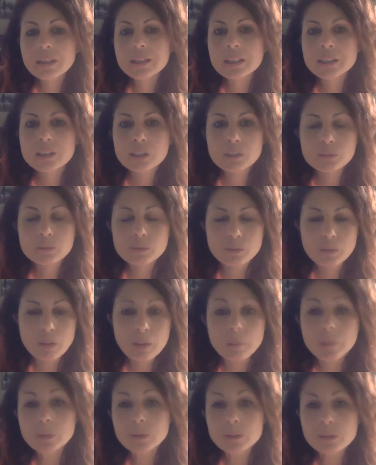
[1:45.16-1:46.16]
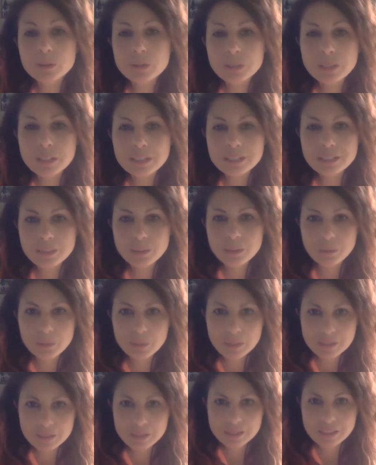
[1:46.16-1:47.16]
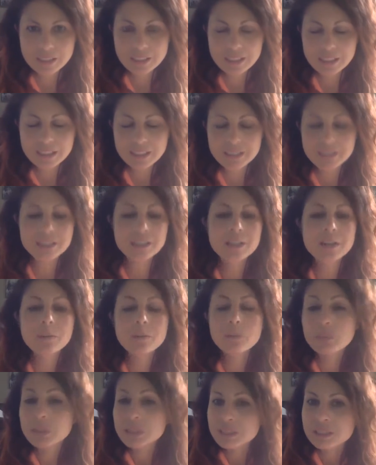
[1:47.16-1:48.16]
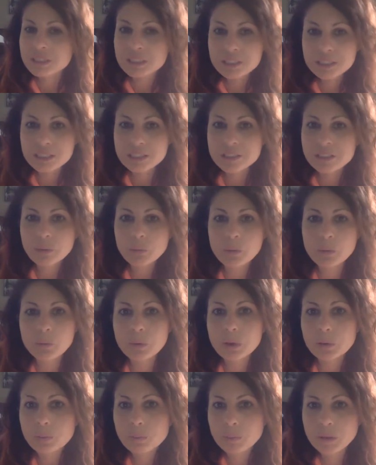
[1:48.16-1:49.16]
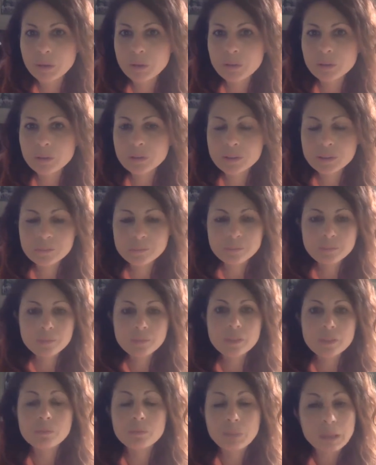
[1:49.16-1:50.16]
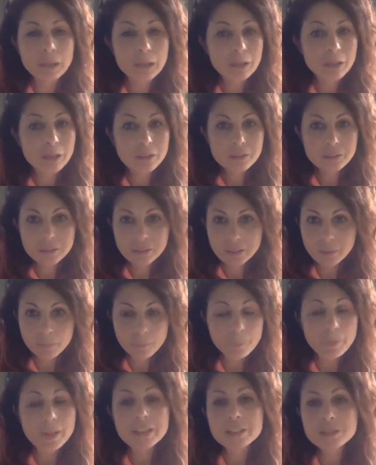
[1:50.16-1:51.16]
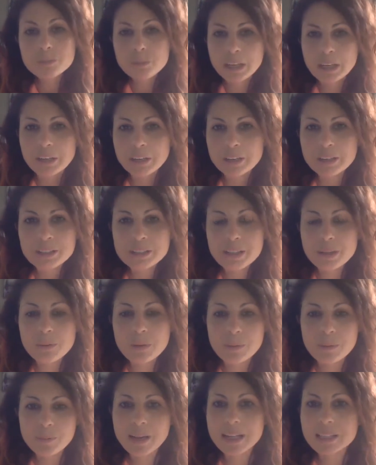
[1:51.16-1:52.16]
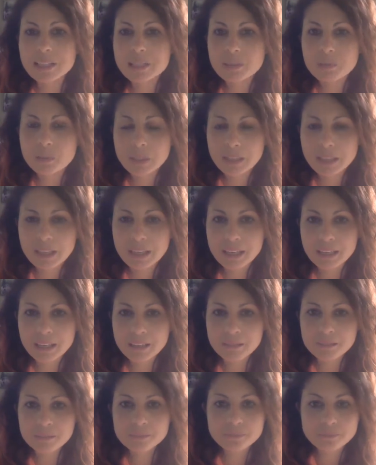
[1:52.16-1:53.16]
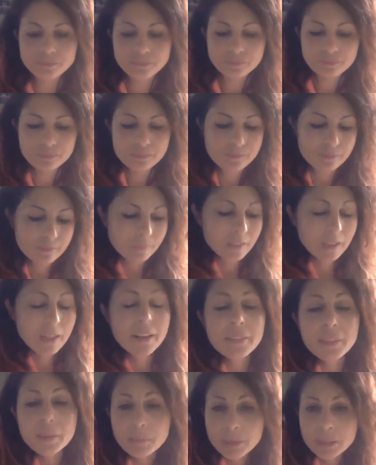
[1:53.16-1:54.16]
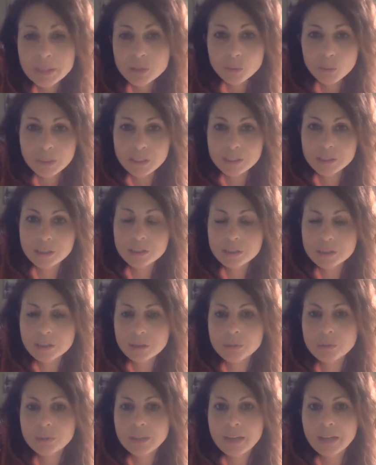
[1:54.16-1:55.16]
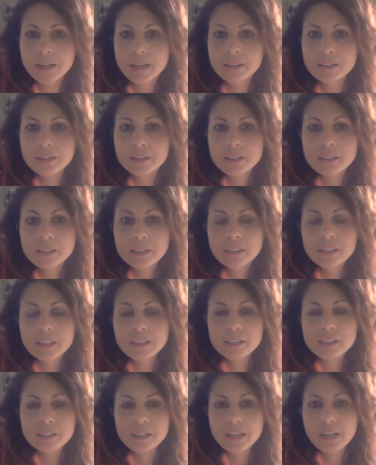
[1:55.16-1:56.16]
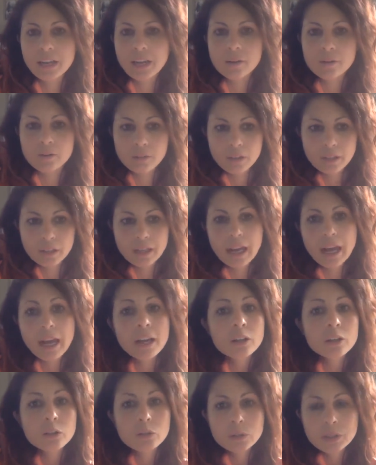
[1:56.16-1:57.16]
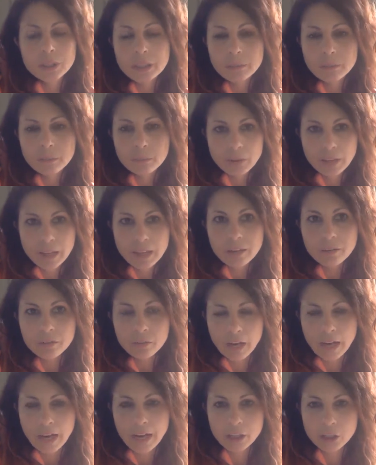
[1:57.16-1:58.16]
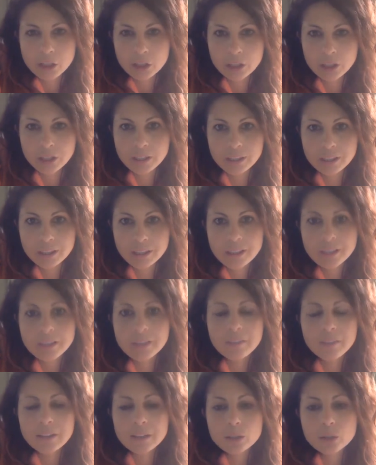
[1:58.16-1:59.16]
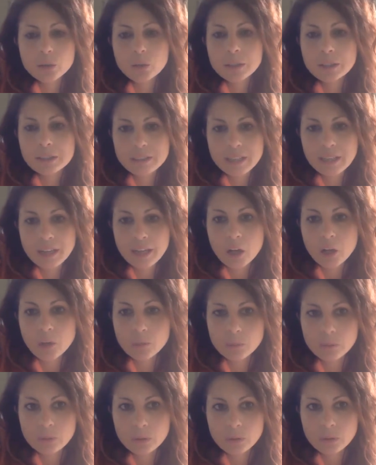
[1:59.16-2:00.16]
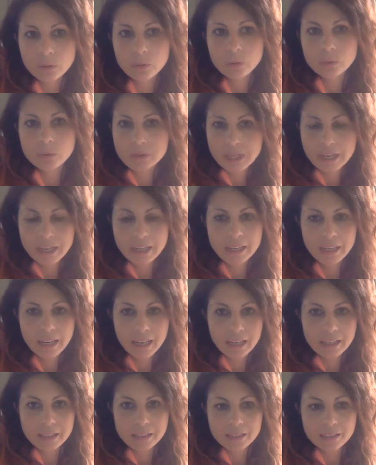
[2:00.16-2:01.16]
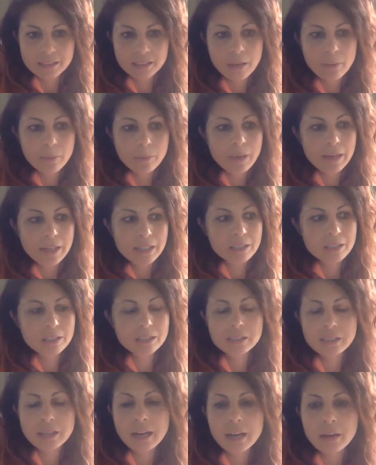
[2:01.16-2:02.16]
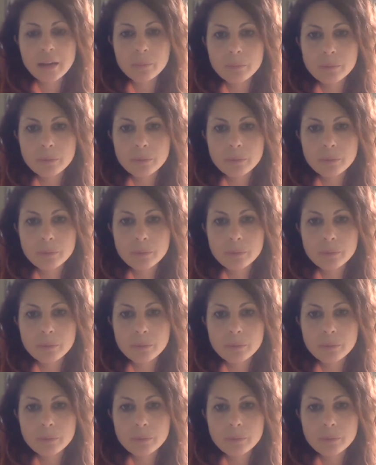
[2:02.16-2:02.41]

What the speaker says: in terms of opportunities that we want to seize, businesses that we want to build, be the best parents that we possibly can. And the best way to do that is to have a concrete plan of action that's going to help you take a step-by-step